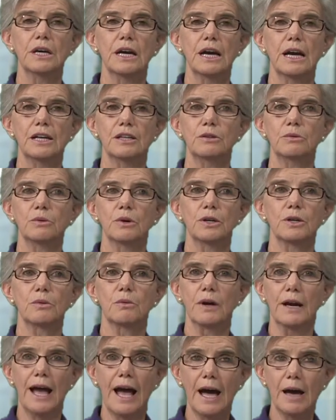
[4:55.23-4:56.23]
and you wonder
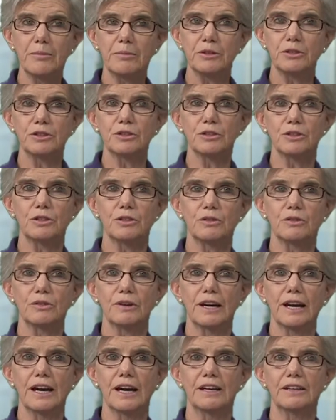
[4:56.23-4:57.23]
what happened to you,
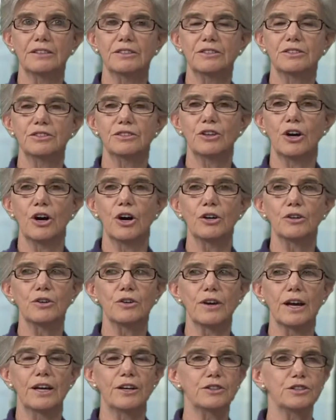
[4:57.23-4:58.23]
and all
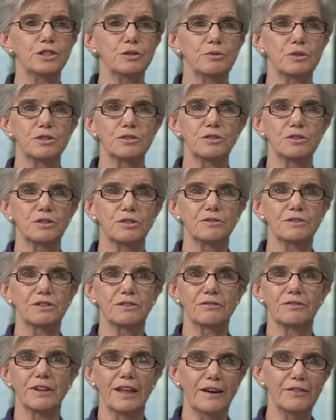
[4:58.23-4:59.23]
your energy reserves
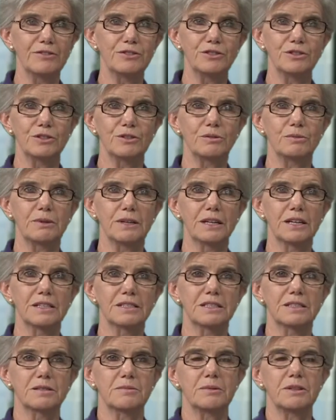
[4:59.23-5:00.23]
have left you because
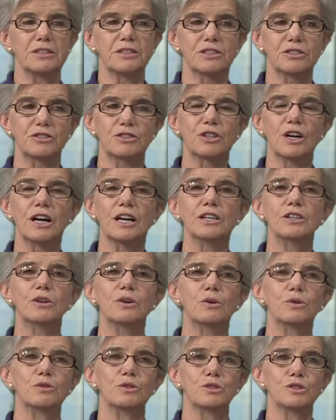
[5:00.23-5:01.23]
it's been just trying to
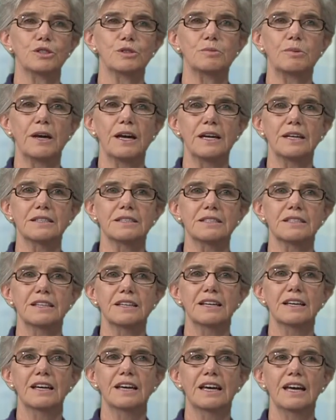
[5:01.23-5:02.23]
hold your space
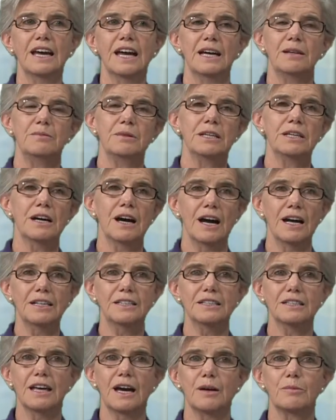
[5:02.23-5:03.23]
and be kind
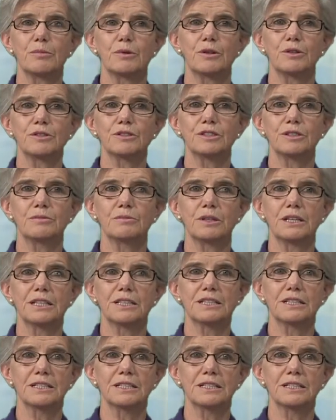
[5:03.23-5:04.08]
to that person, but at the